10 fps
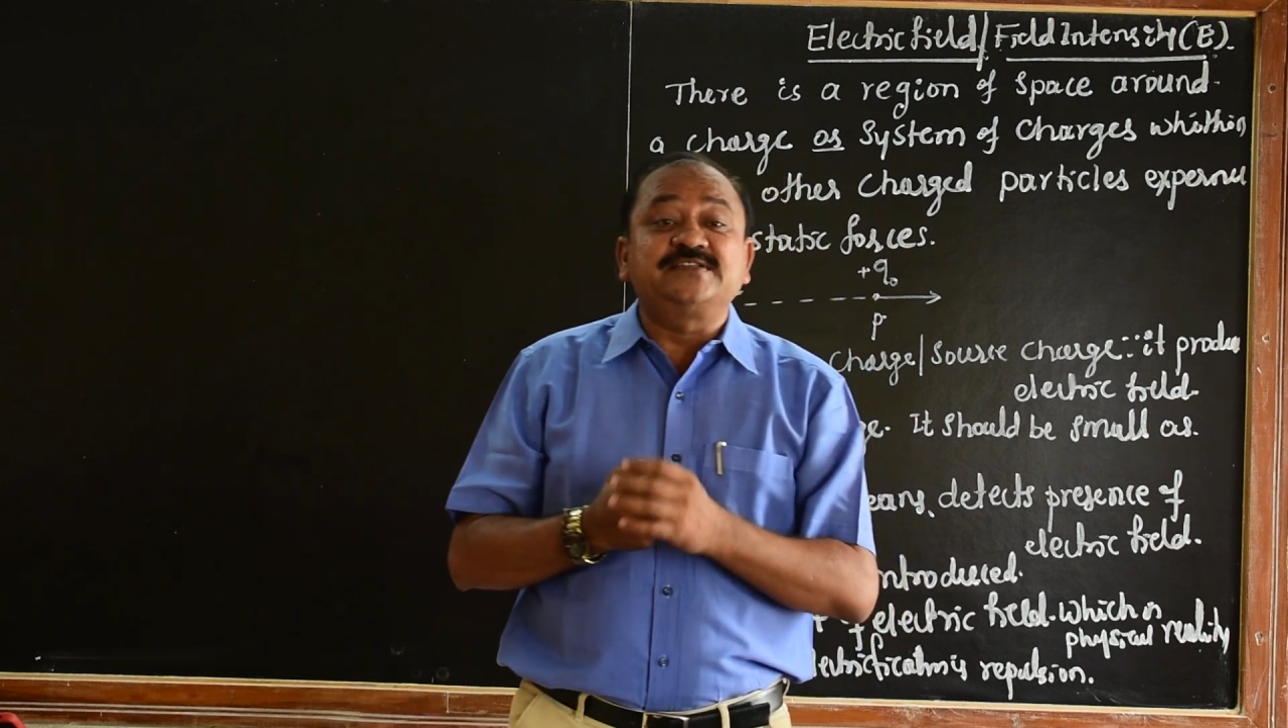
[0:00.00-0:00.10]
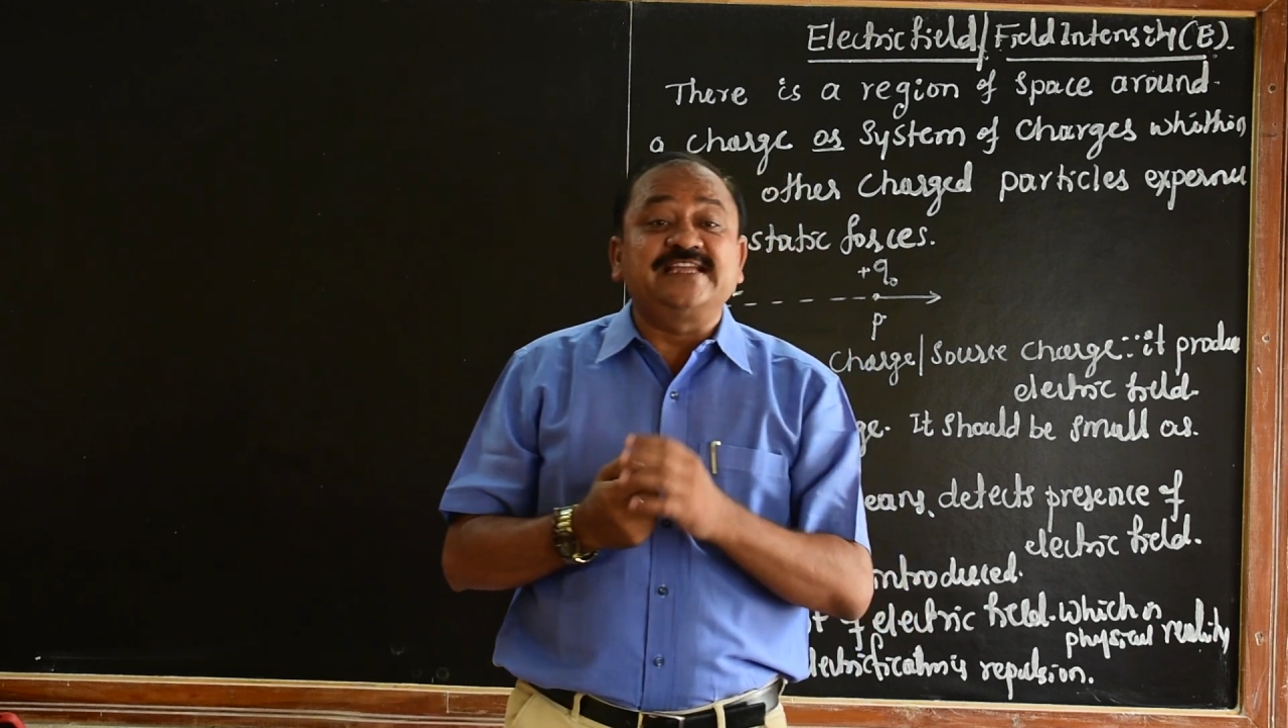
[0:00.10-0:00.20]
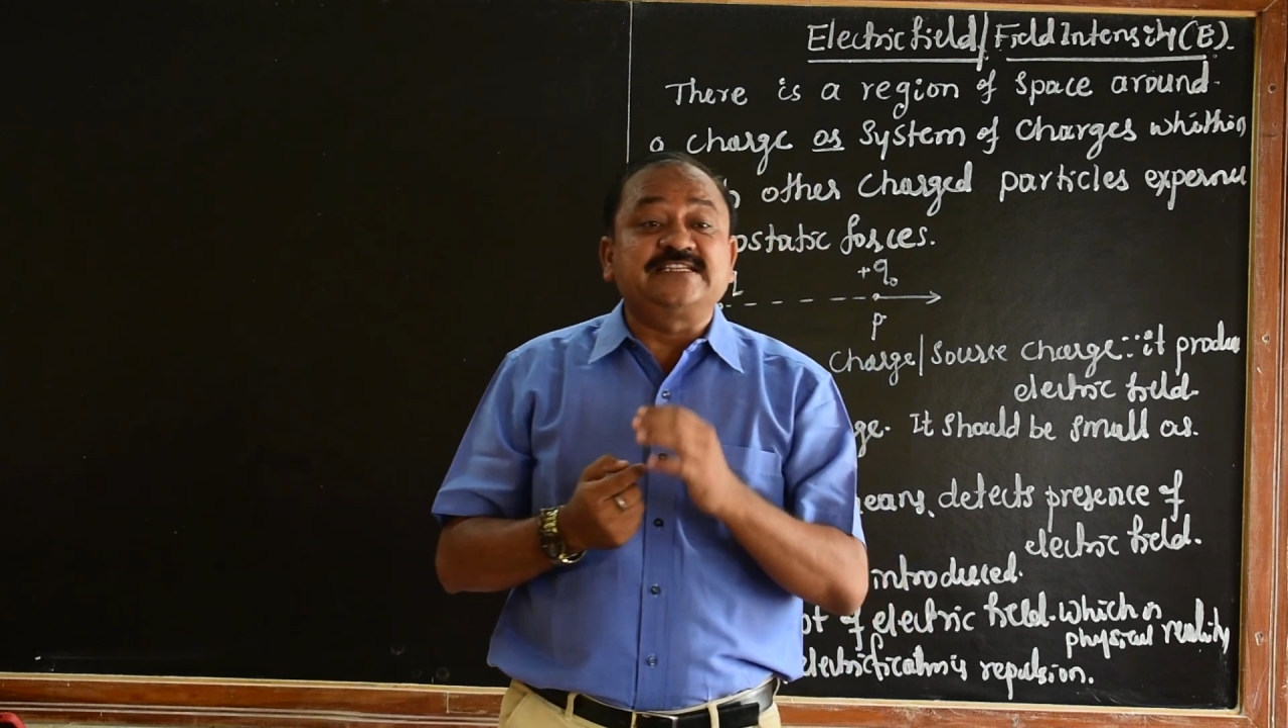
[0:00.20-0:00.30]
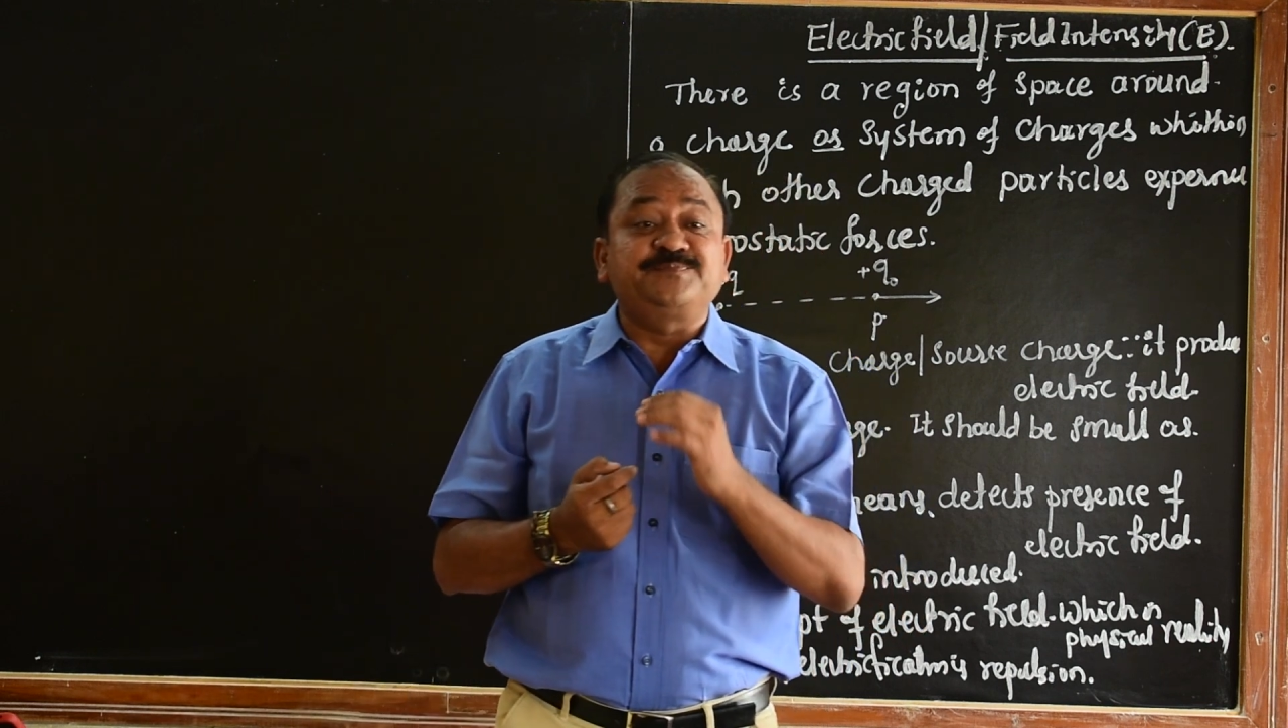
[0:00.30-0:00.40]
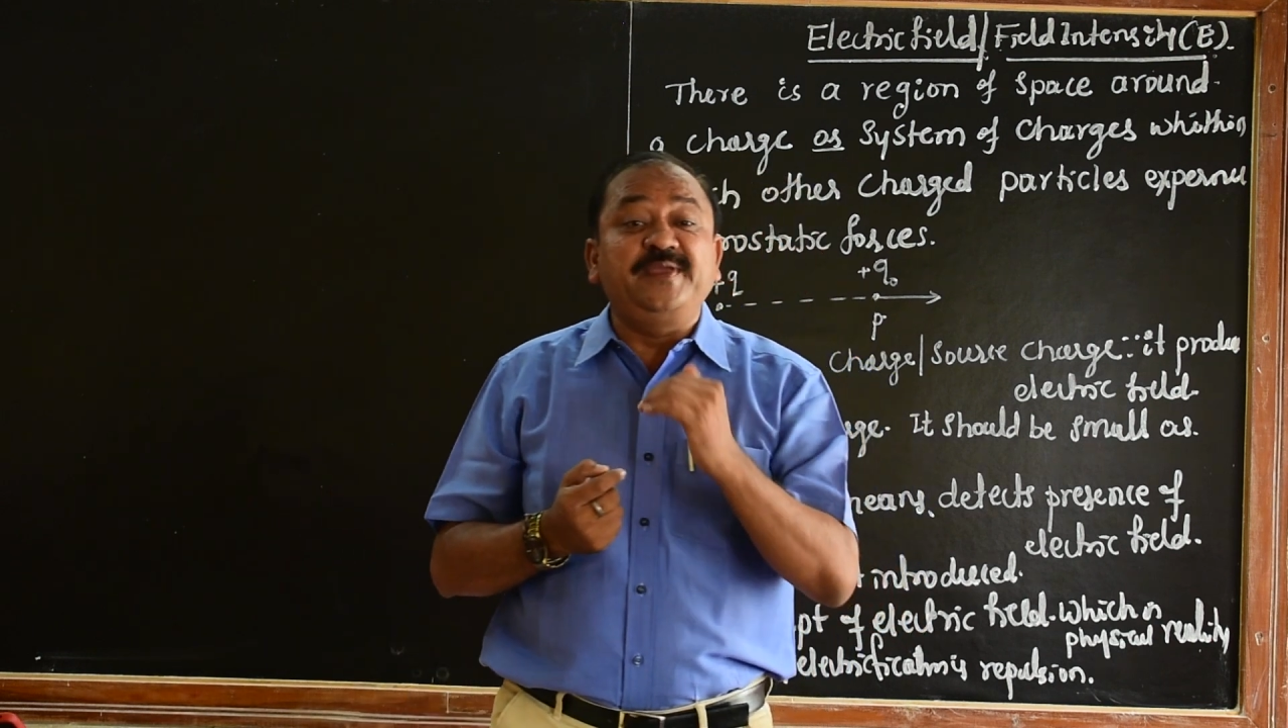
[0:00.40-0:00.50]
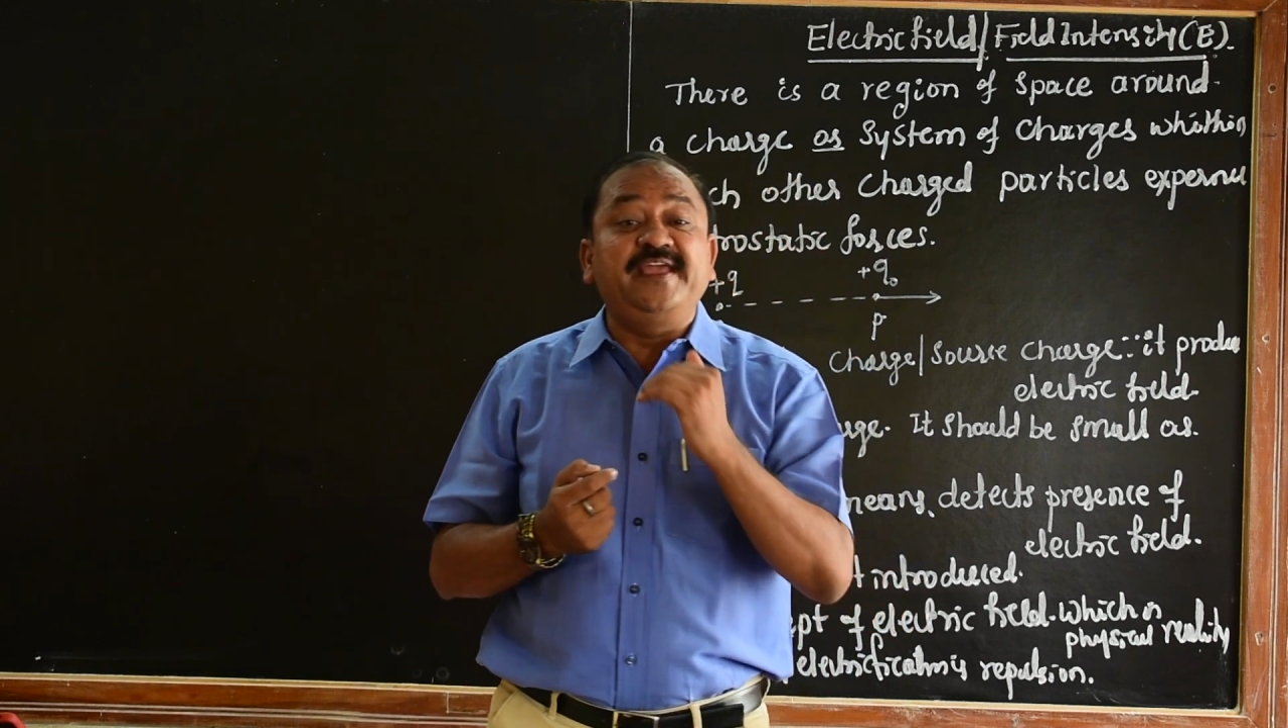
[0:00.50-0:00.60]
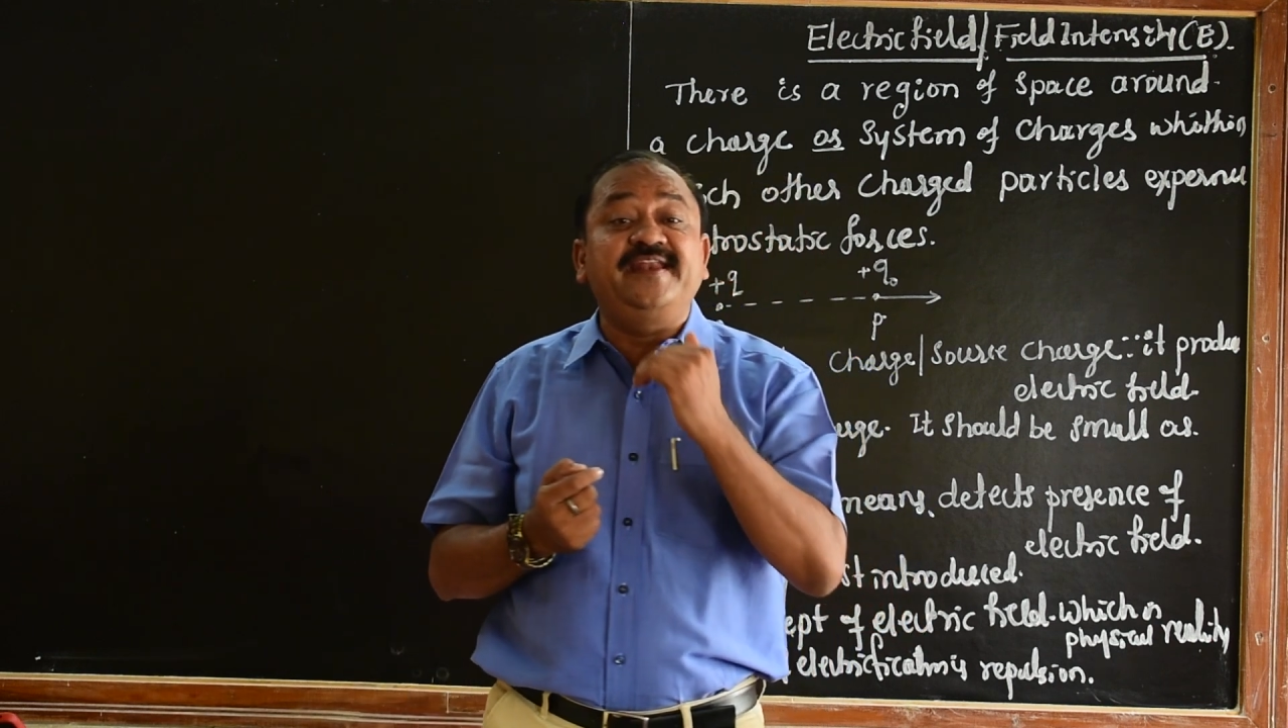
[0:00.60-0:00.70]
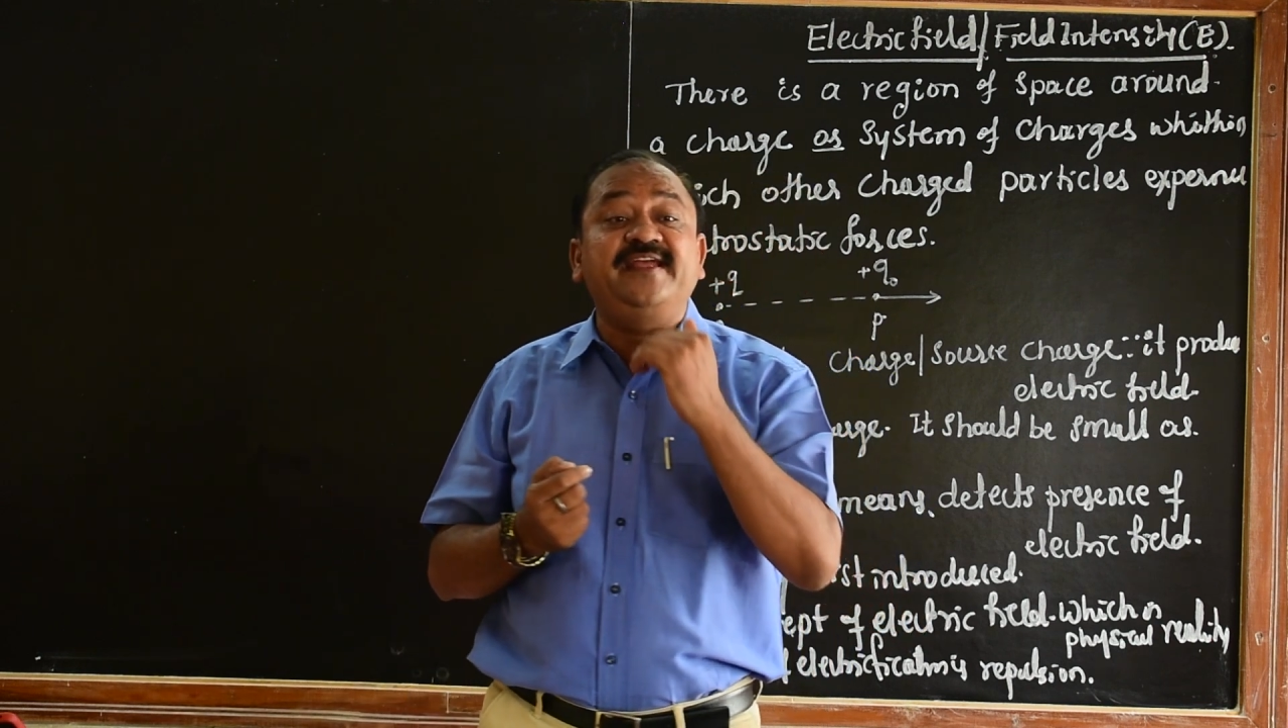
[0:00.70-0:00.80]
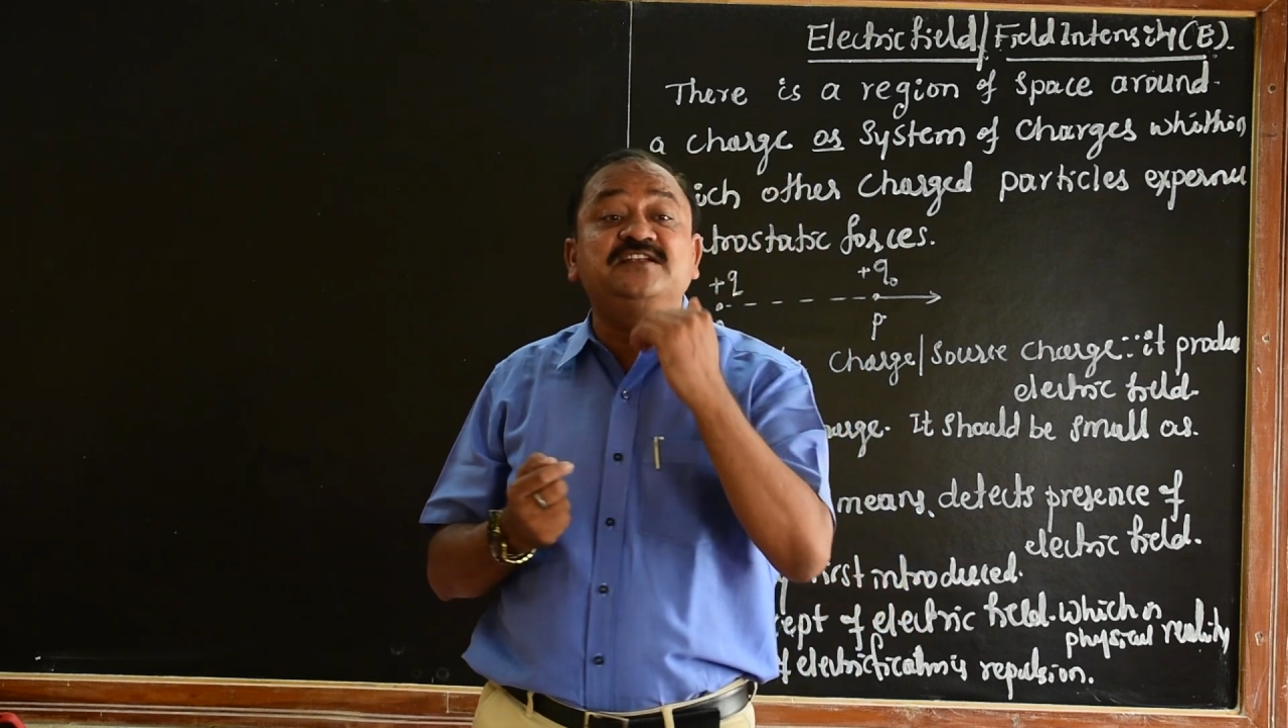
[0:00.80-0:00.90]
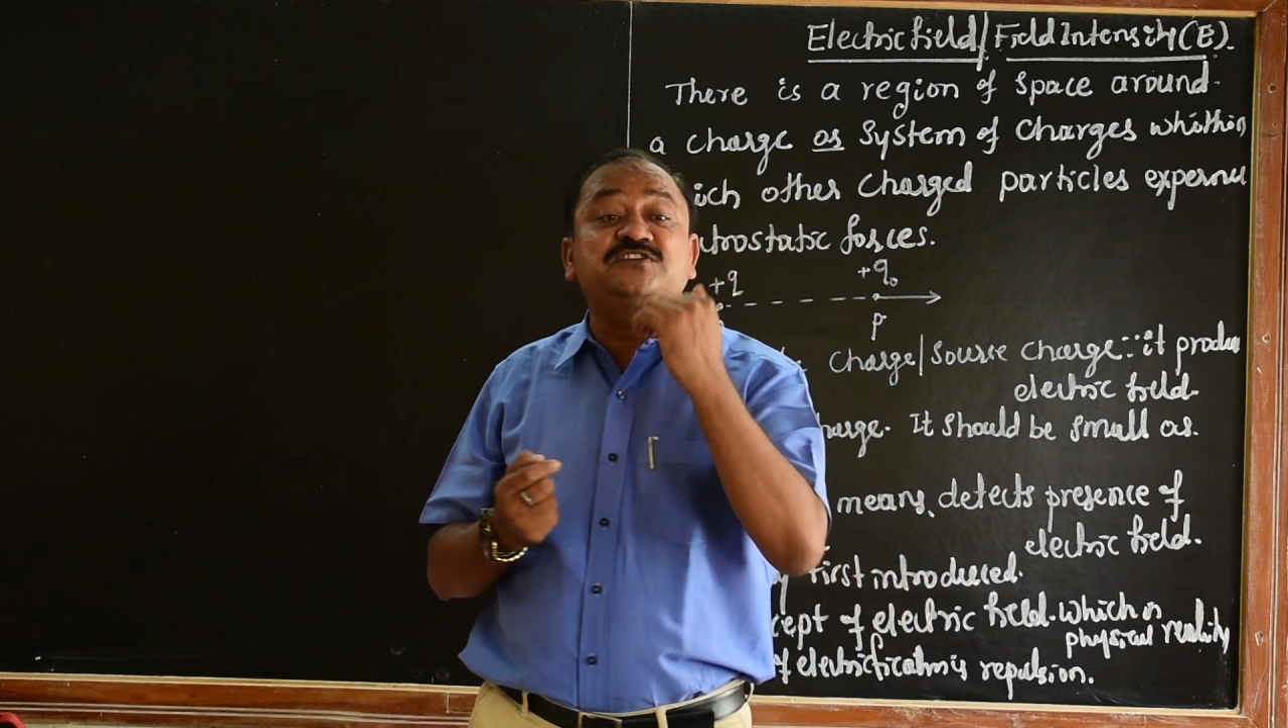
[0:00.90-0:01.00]

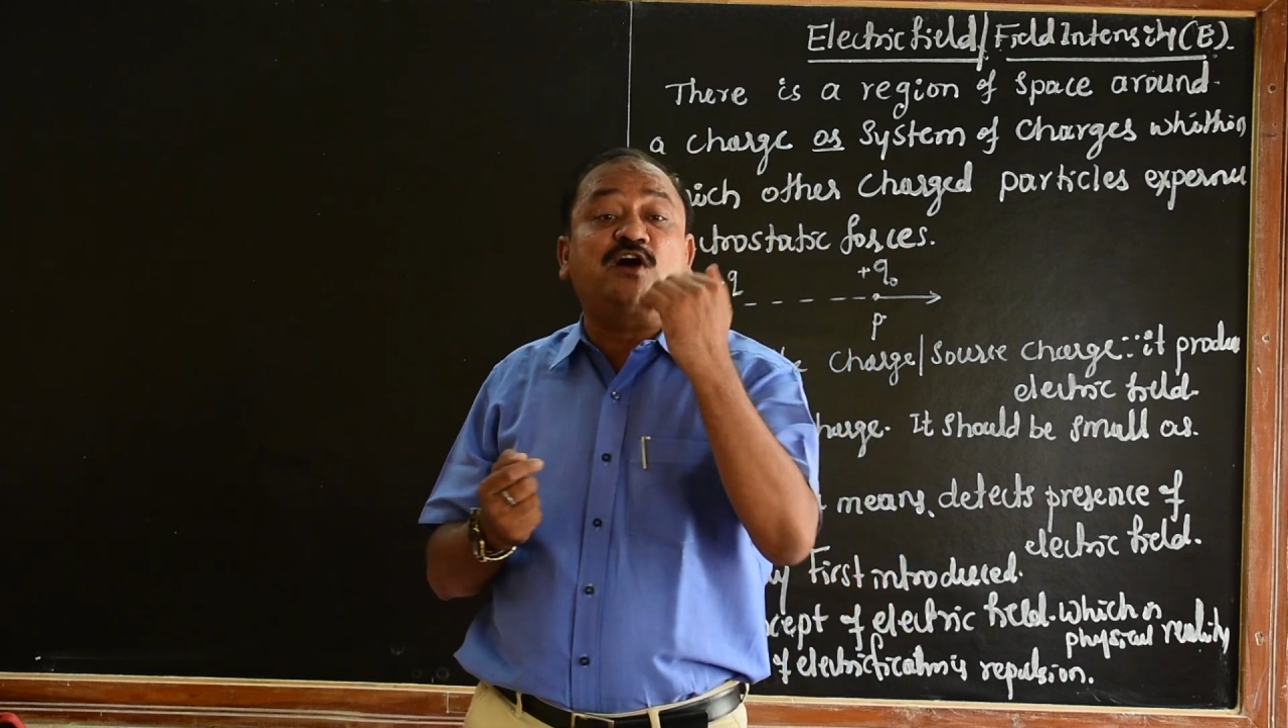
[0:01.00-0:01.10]
experienced